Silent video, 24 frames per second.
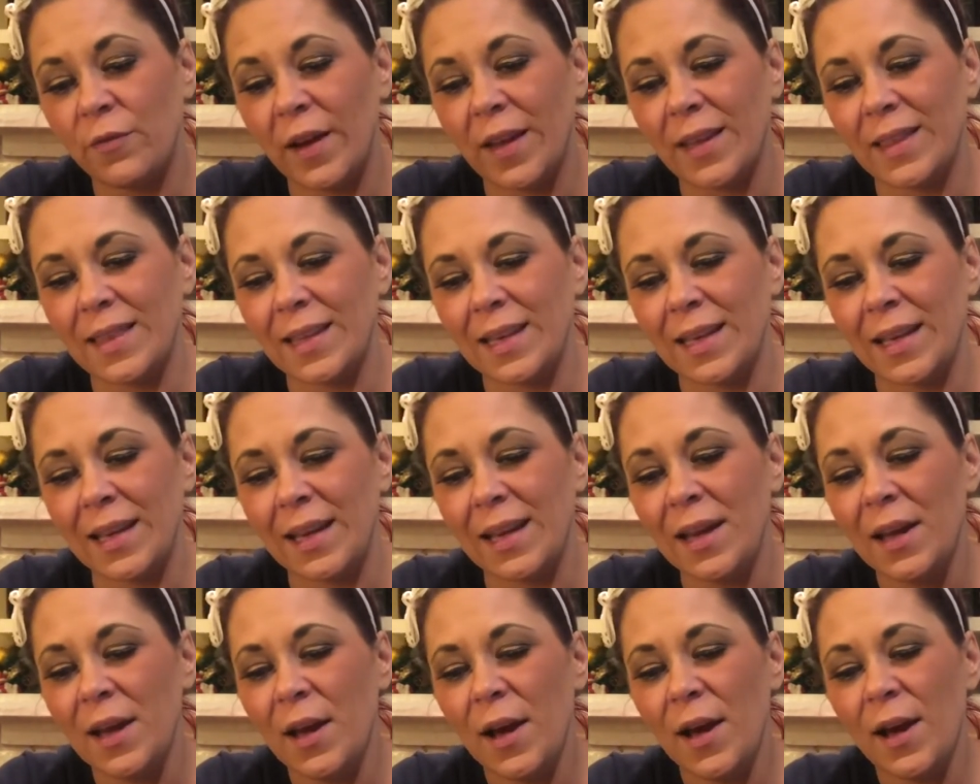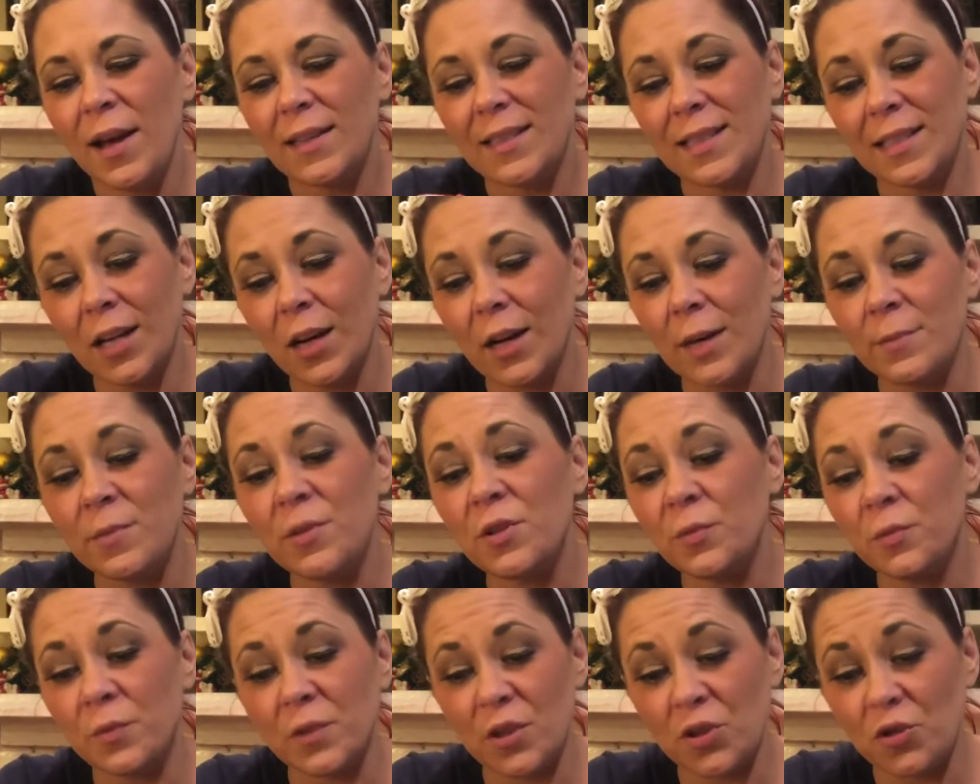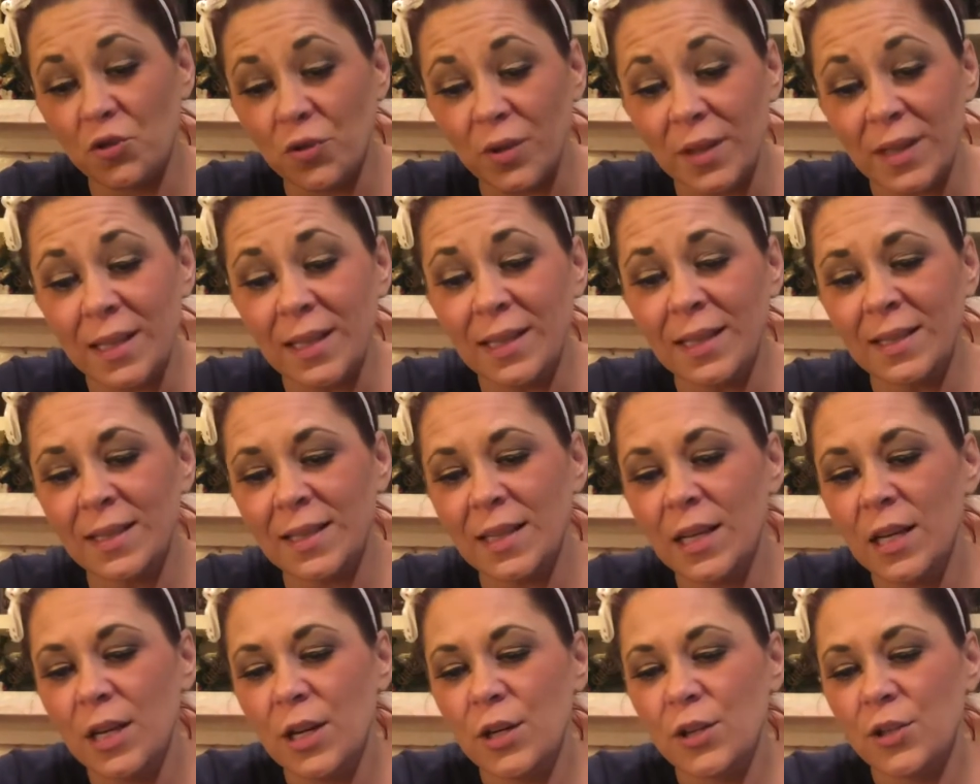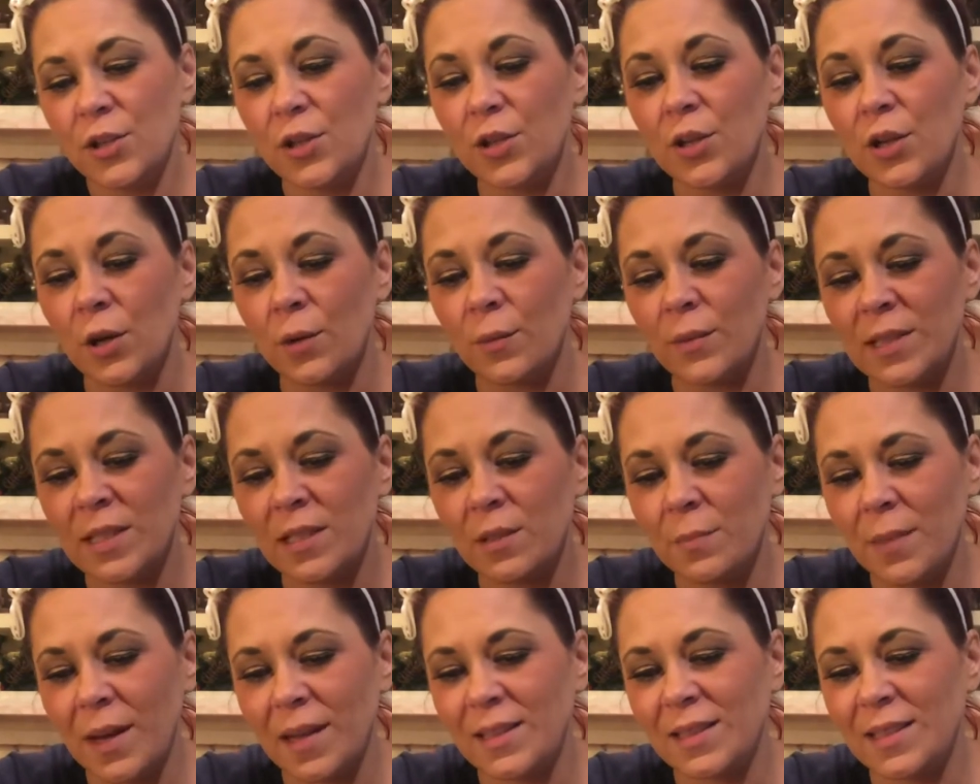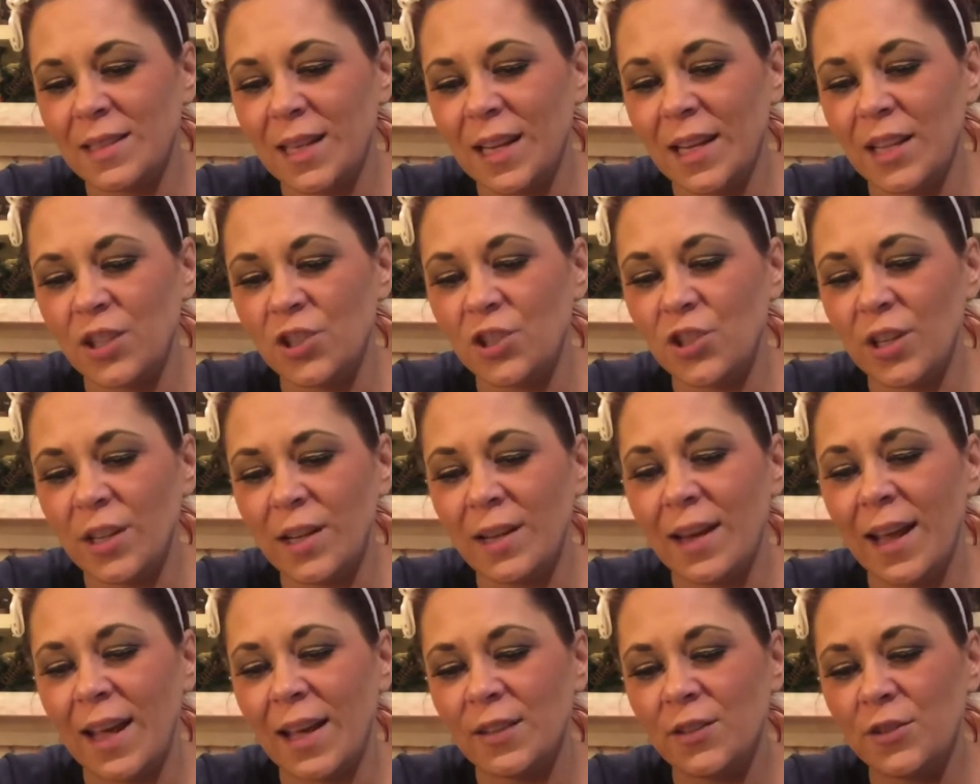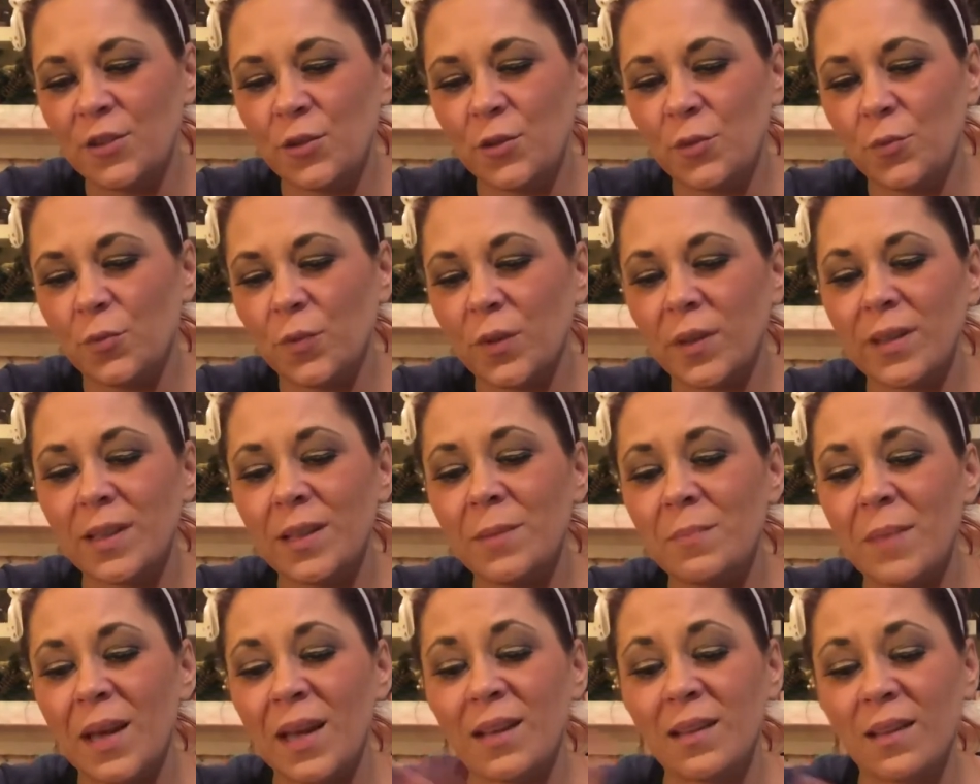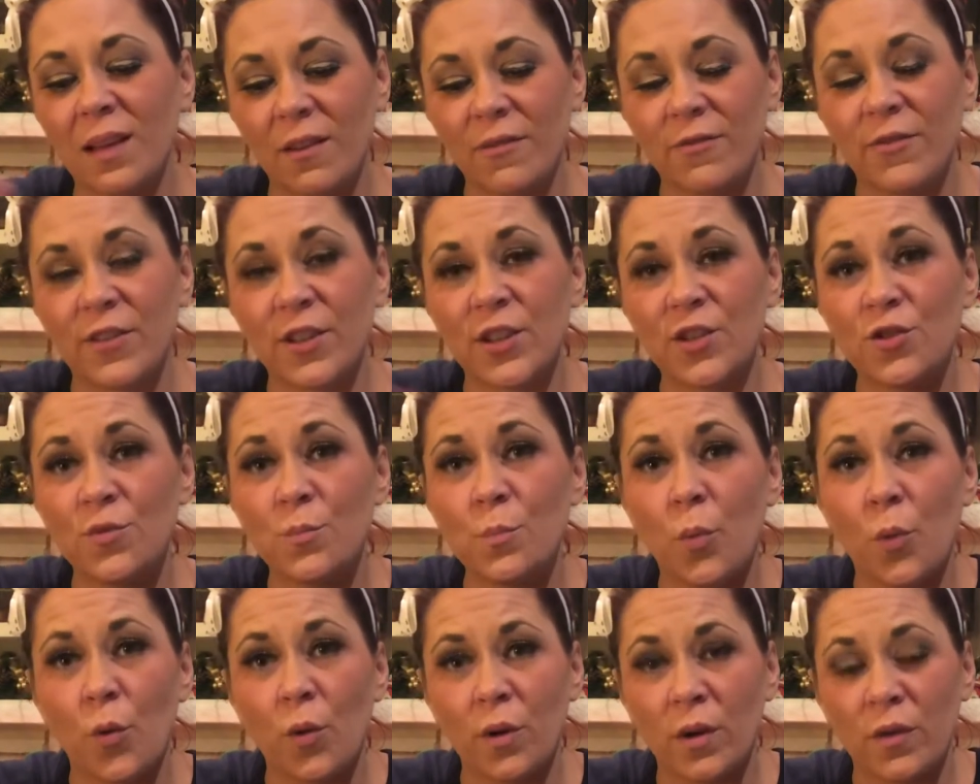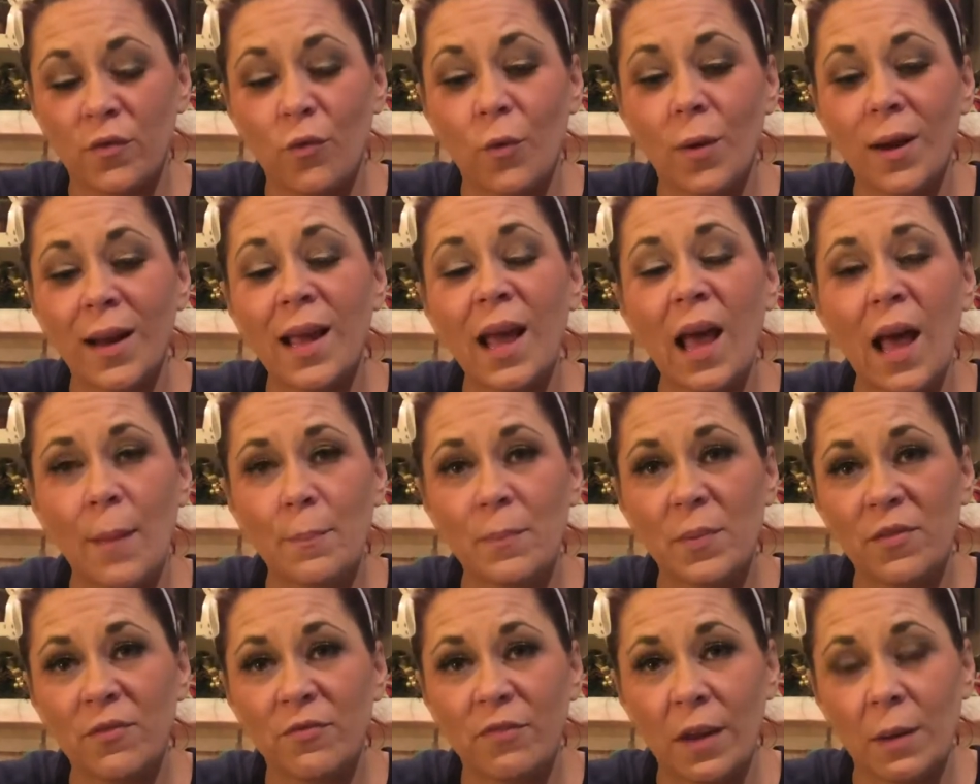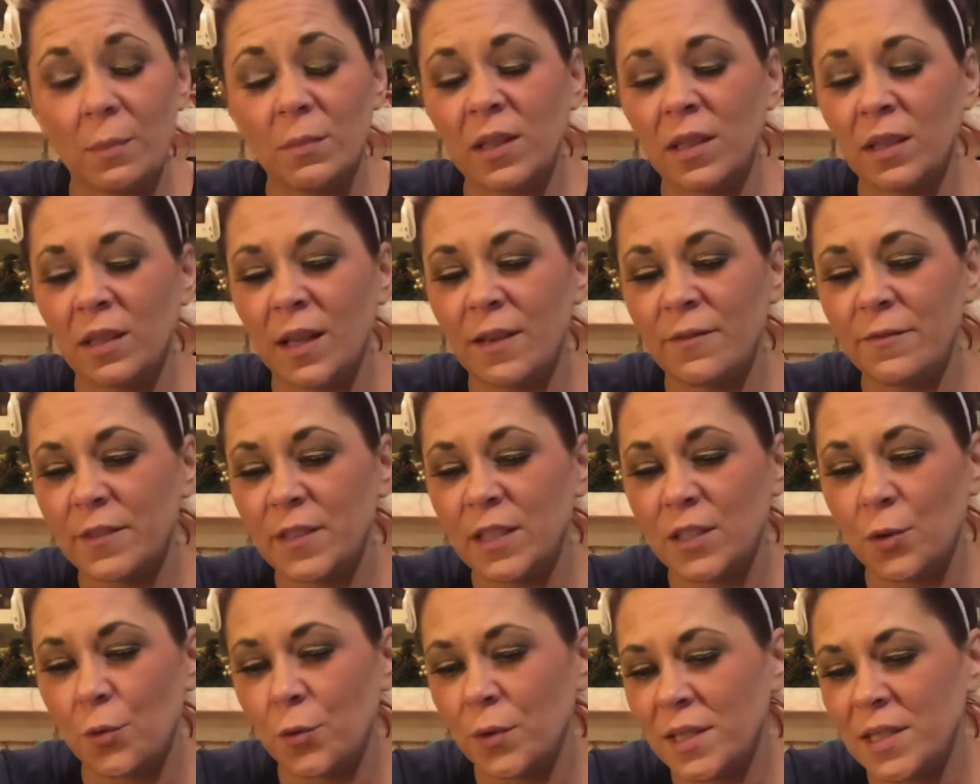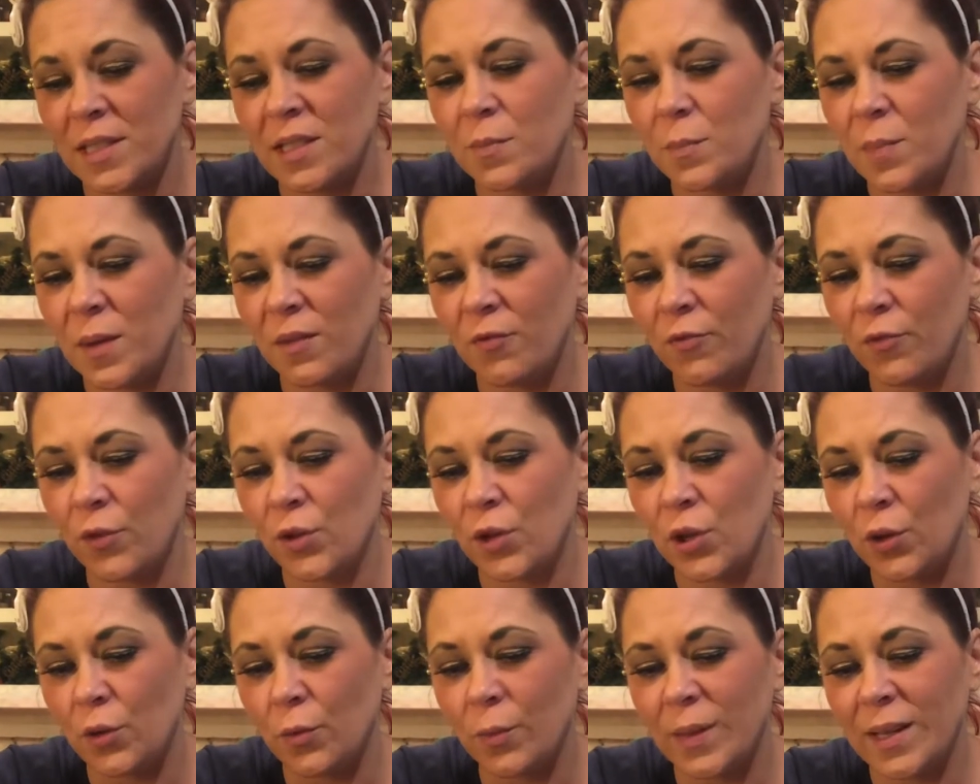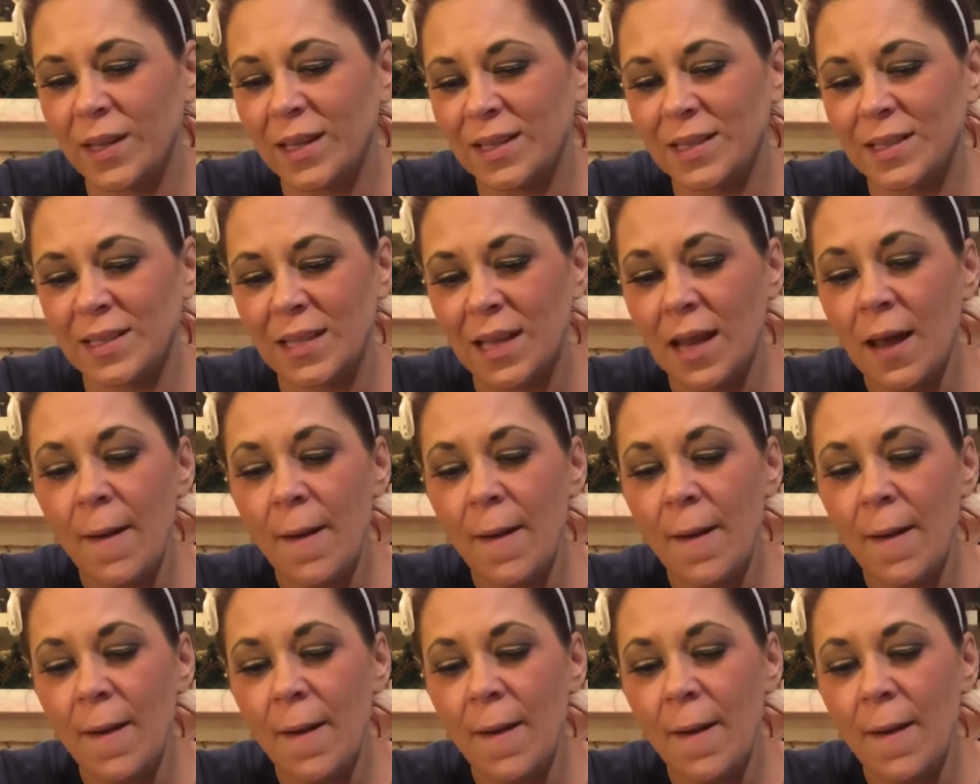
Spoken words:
I think it's time to retreat, to go into meditation, and to really make that vision board of what a happy family life is going to be for you. Because